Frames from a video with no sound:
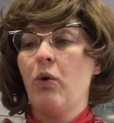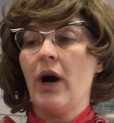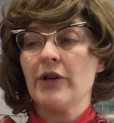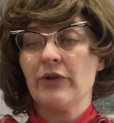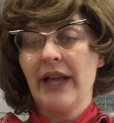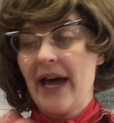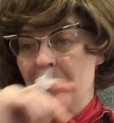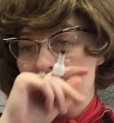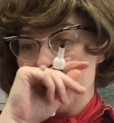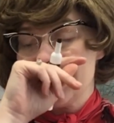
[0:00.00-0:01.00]

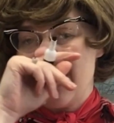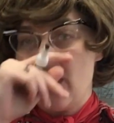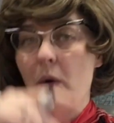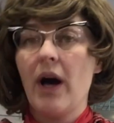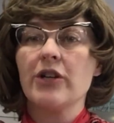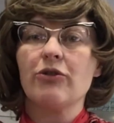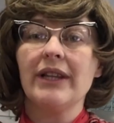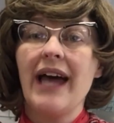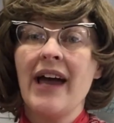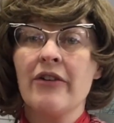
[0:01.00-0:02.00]
quadrilaterals. A
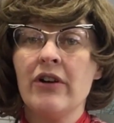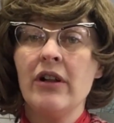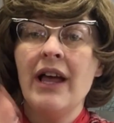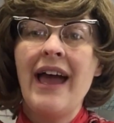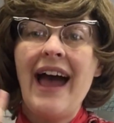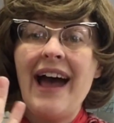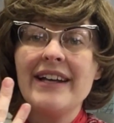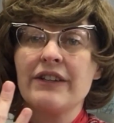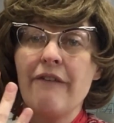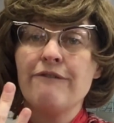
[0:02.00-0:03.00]
quadrilateral
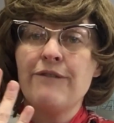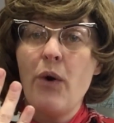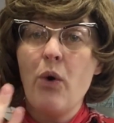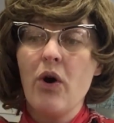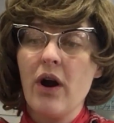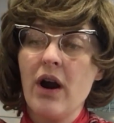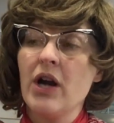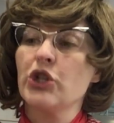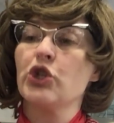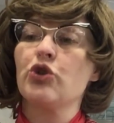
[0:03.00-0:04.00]
has 4
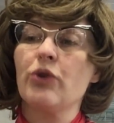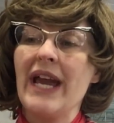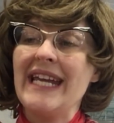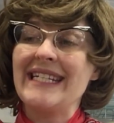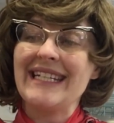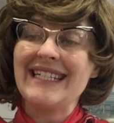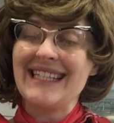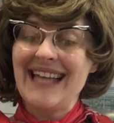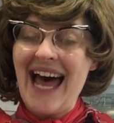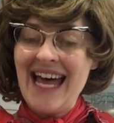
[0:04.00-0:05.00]
straight
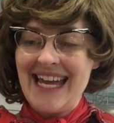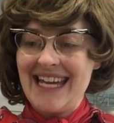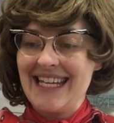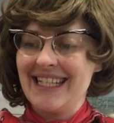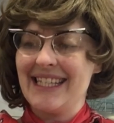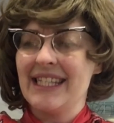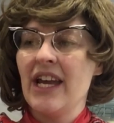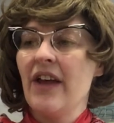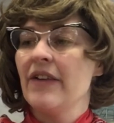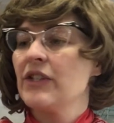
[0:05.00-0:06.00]
sides.
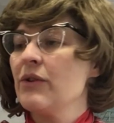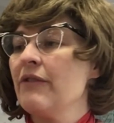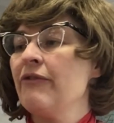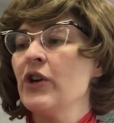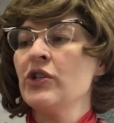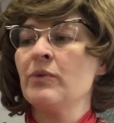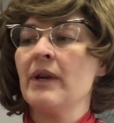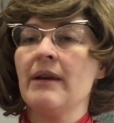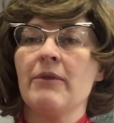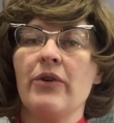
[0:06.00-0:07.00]
So the first one
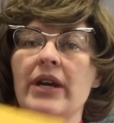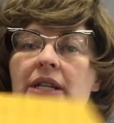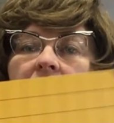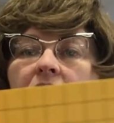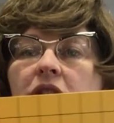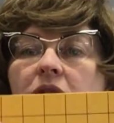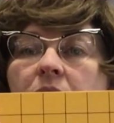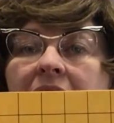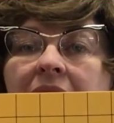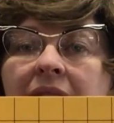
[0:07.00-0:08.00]
I'm going to do
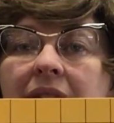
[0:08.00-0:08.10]
is